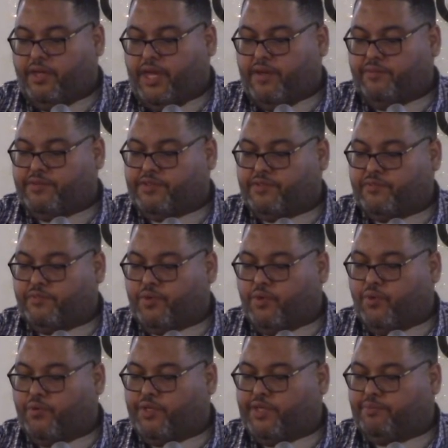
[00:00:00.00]
It was the
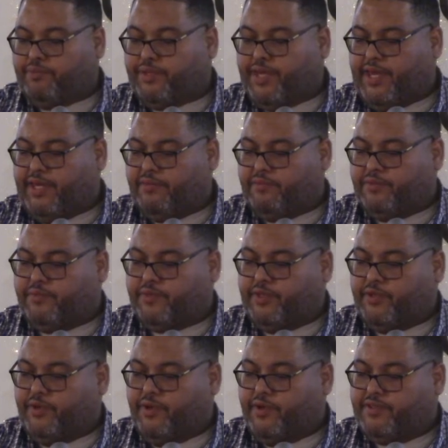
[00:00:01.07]
role he played with
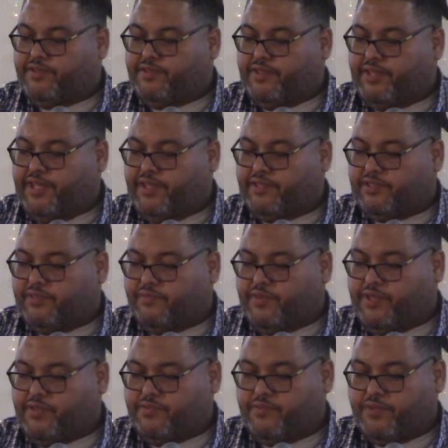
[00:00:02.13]
regard to the nation of
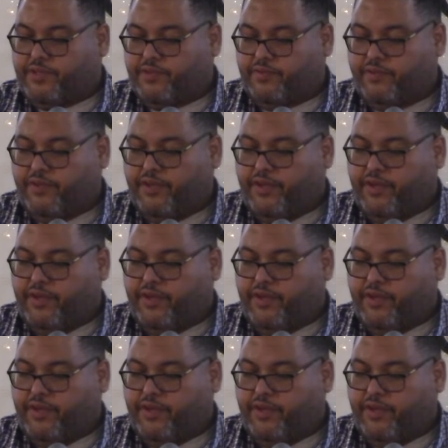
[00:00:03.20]
Israel